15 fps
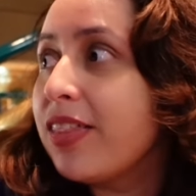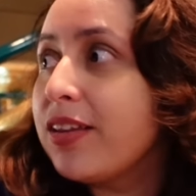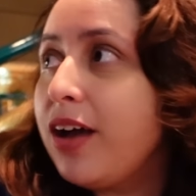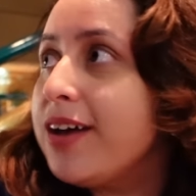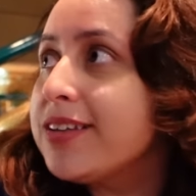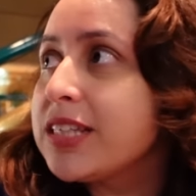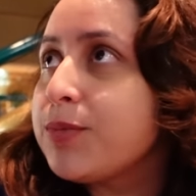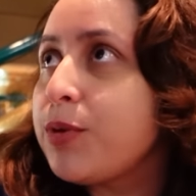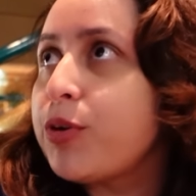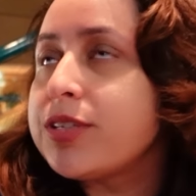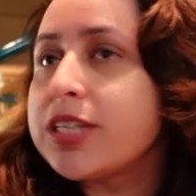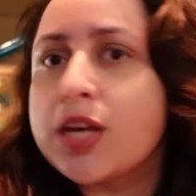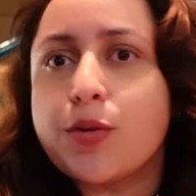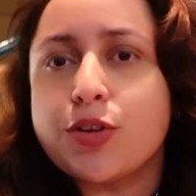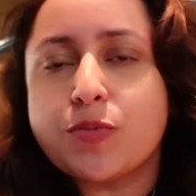Last time I was
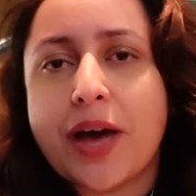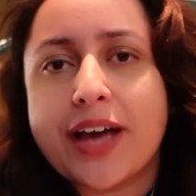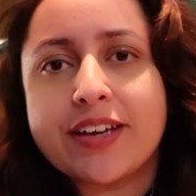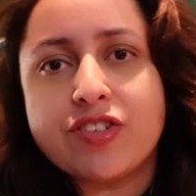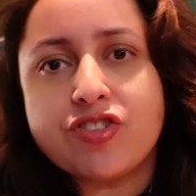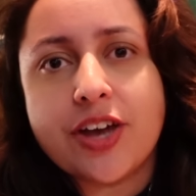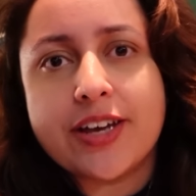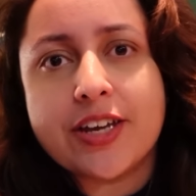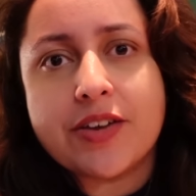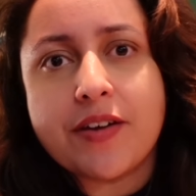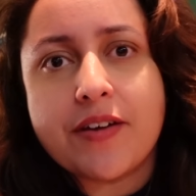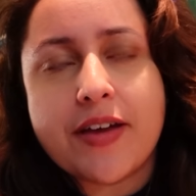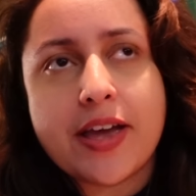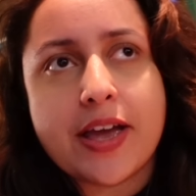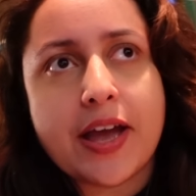here was back in
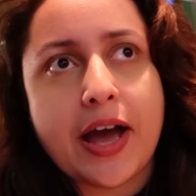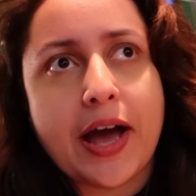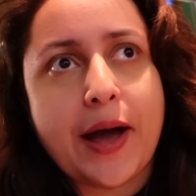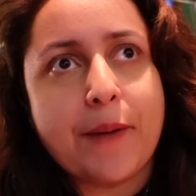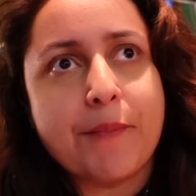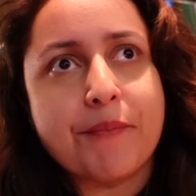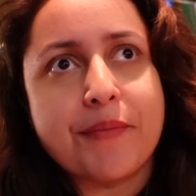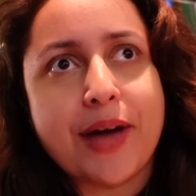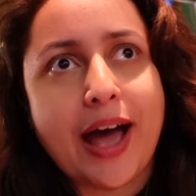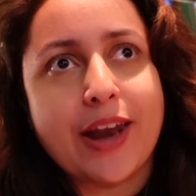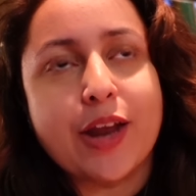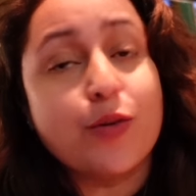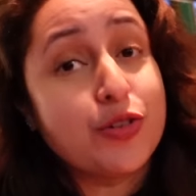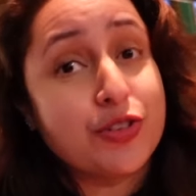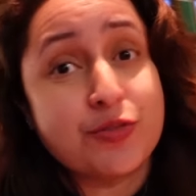January um,
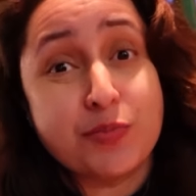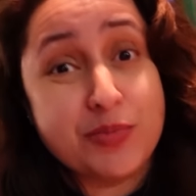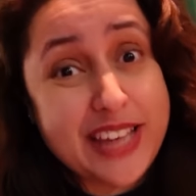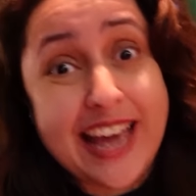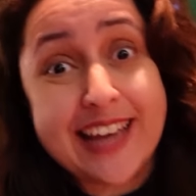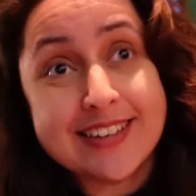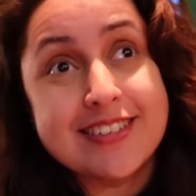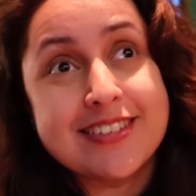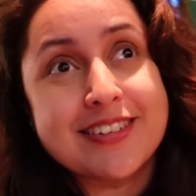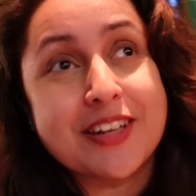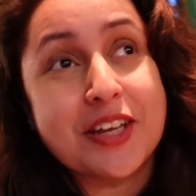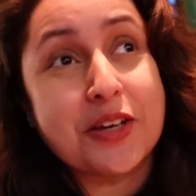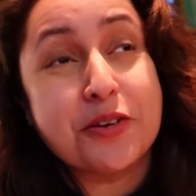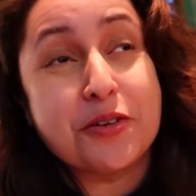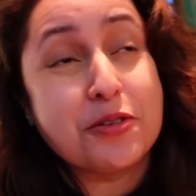and it was dead.
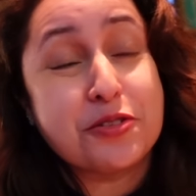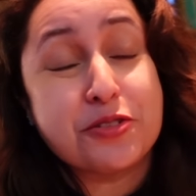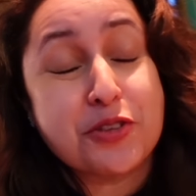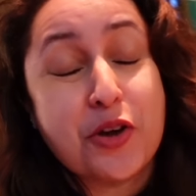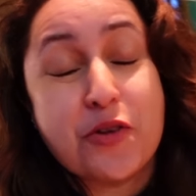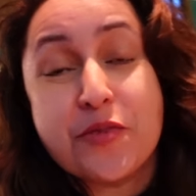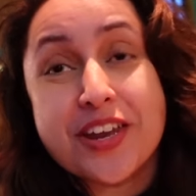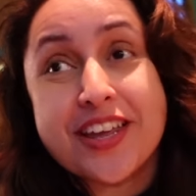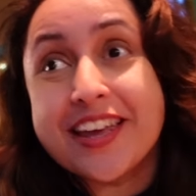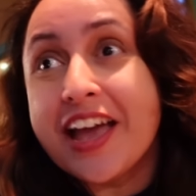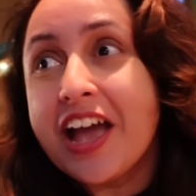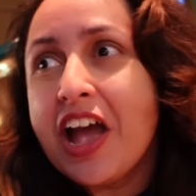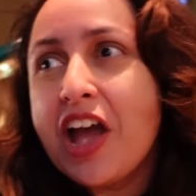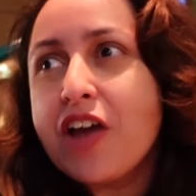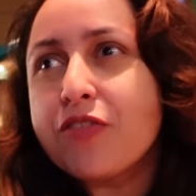There was so many
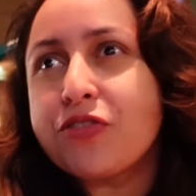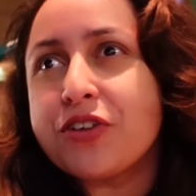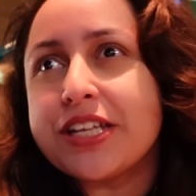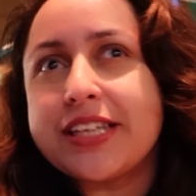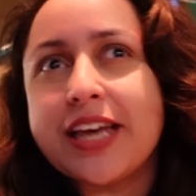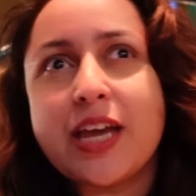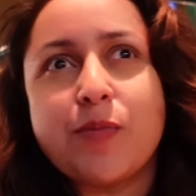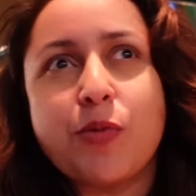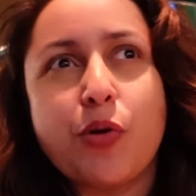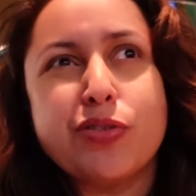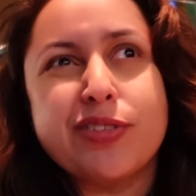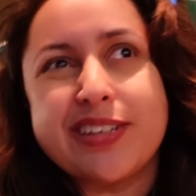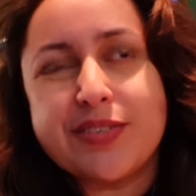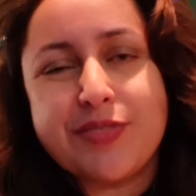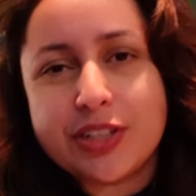free
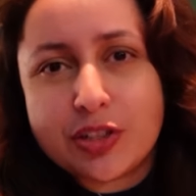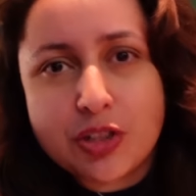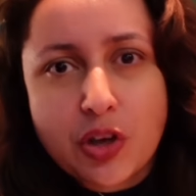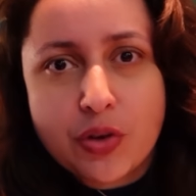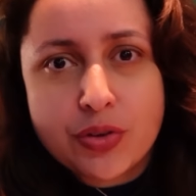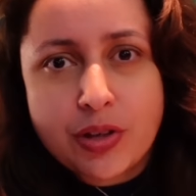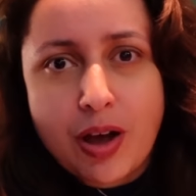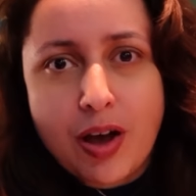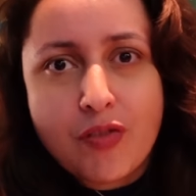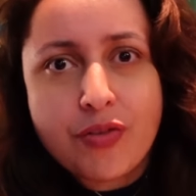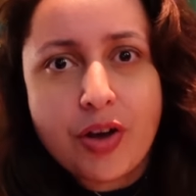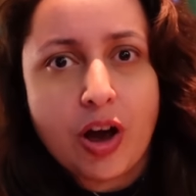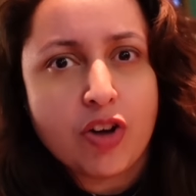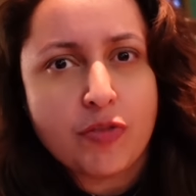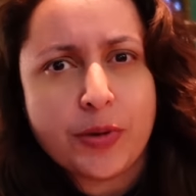tables. They'd even closed half of
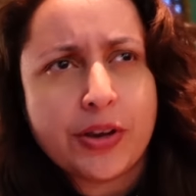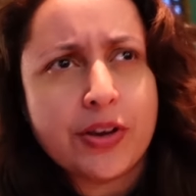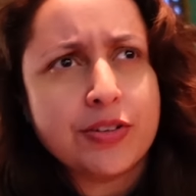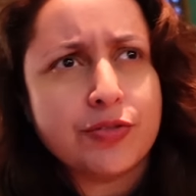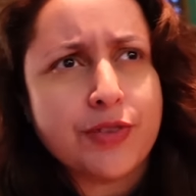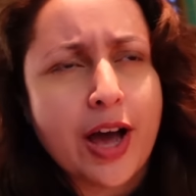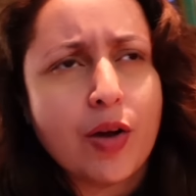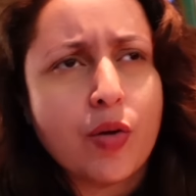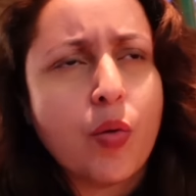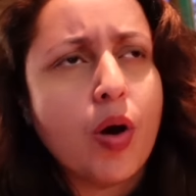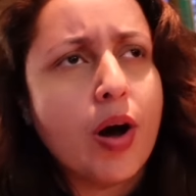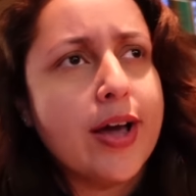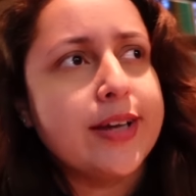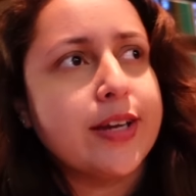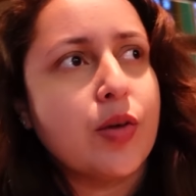it off because of how
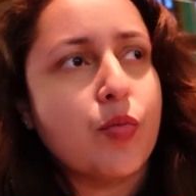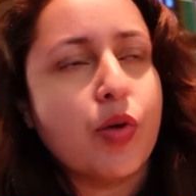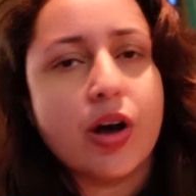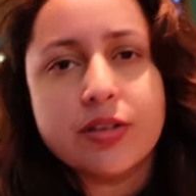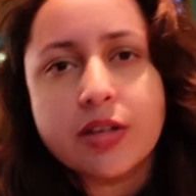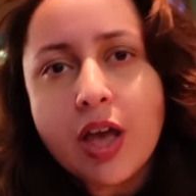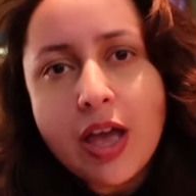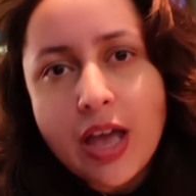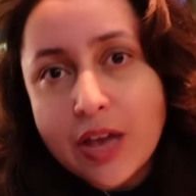quiet it was.